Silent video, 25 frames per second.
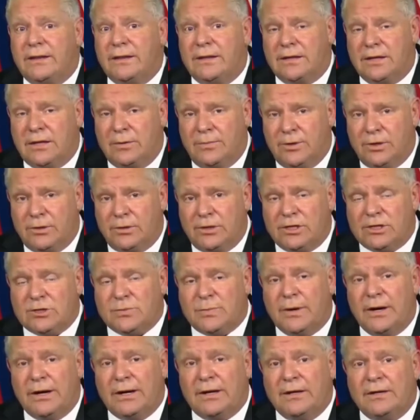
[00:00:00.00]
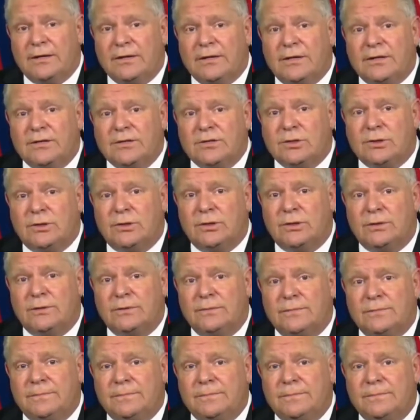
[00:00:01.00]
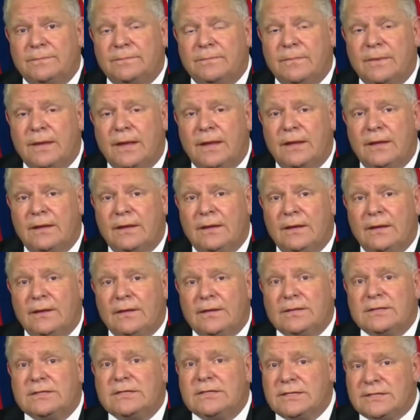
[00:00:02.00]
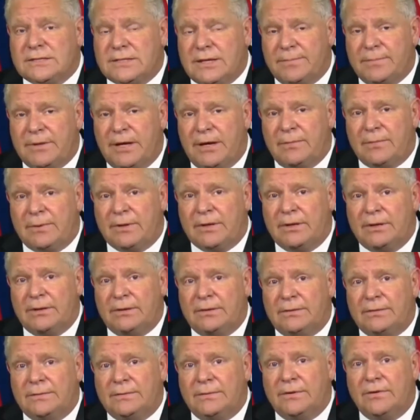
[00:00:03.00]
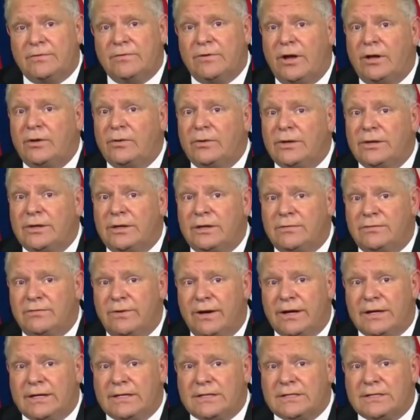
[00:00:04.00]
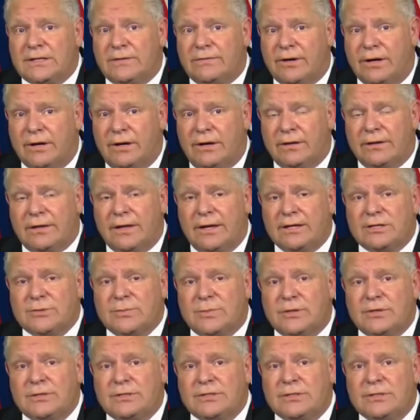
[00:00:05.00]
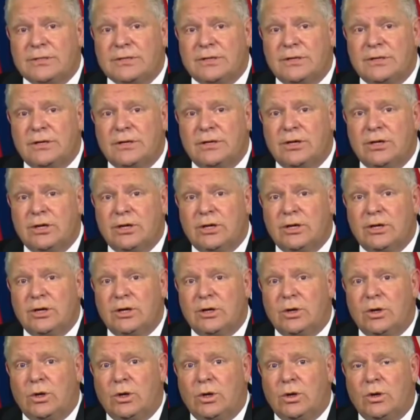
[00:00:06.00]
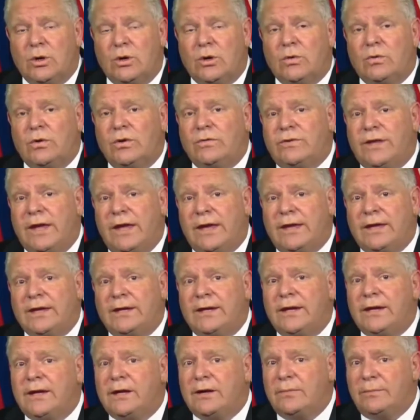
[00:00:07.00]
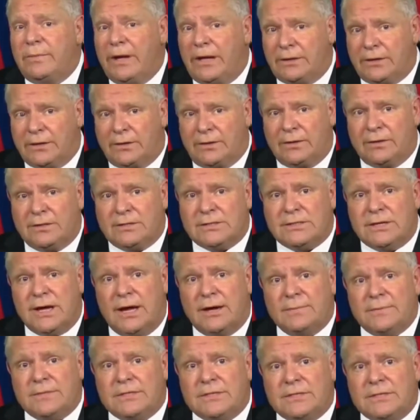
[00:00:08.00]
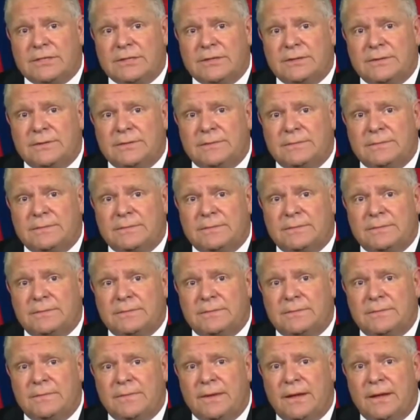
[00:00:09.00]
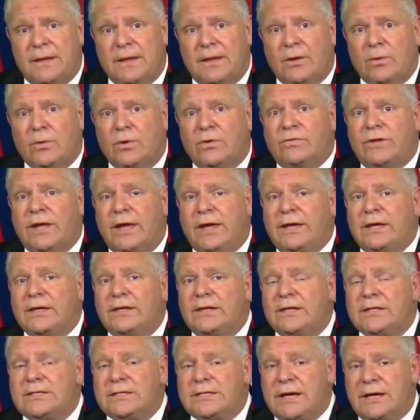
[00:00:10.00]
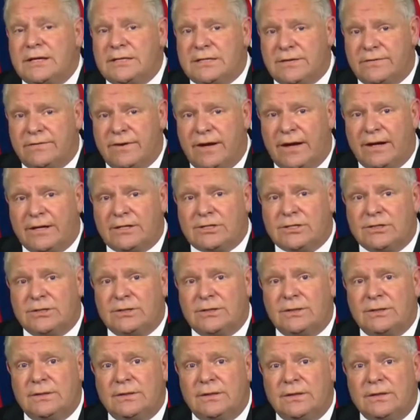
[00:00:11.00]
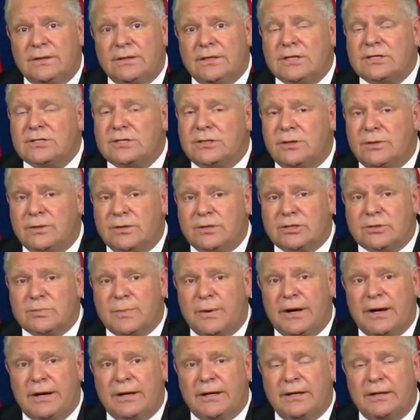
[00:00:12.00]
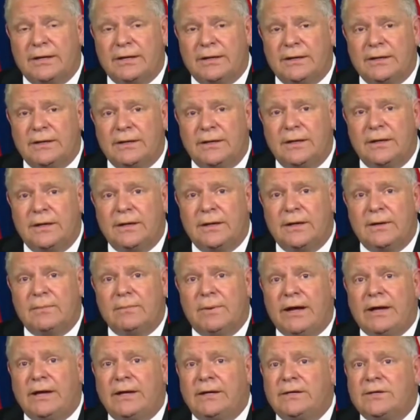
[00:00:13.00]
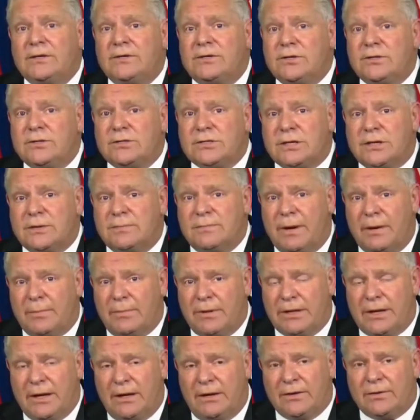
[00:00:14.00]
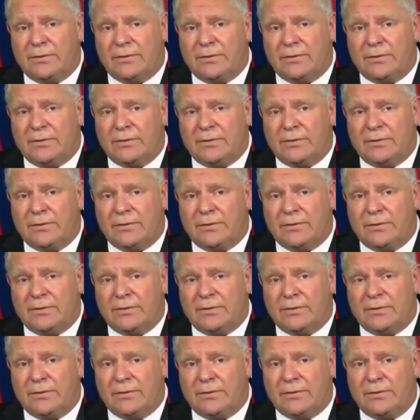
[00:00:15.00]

the community spread under control. Since September, following the advice of our health experts, we've taken incremental steps. We've taken decisive action to slow the spread by introducing public health